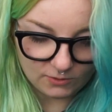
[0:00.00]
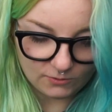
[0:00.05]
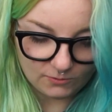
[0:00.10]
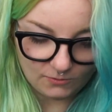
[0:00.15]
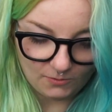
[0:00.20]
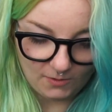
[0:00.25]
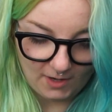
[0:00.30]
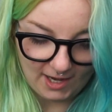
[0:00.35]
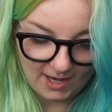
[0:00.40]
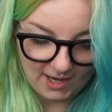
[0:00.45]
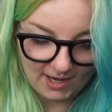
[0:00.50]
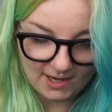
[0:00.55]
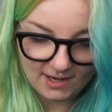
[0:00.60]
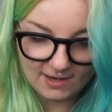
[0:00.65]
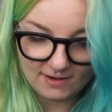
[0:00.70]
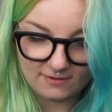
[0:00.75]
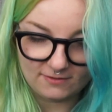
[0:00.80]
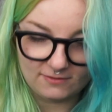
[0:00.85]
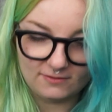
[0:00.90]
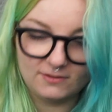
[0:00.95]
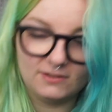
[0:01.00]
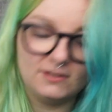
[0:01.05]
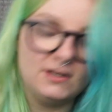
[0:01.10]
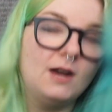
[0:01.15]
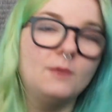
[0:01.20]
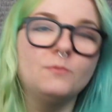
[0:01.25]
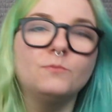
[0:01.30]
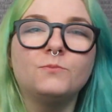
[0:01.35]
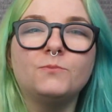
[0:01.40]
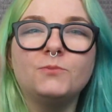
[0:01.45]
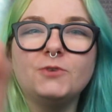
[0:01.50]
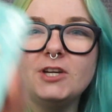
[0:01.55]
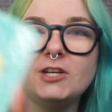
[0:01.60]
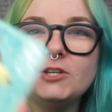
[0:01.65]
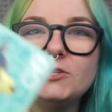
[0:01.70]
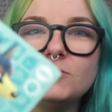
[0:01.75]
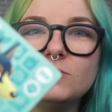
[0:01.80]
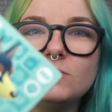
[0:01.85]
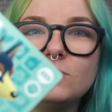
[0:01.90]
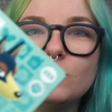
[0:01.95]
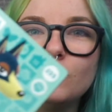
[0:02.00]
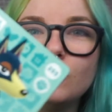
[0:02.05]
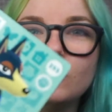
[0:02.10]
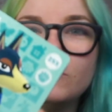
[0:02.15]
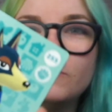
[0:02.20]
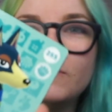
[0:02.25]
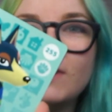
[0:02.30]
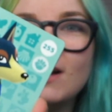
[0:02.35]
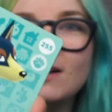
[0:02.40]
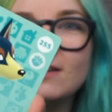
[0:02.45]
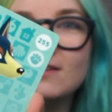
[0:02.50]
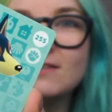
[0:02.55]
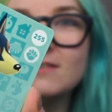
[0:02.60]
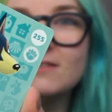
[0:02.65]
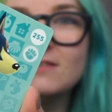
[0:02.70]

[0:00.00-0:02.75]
Wow, I'm pretty sure Wolfgang is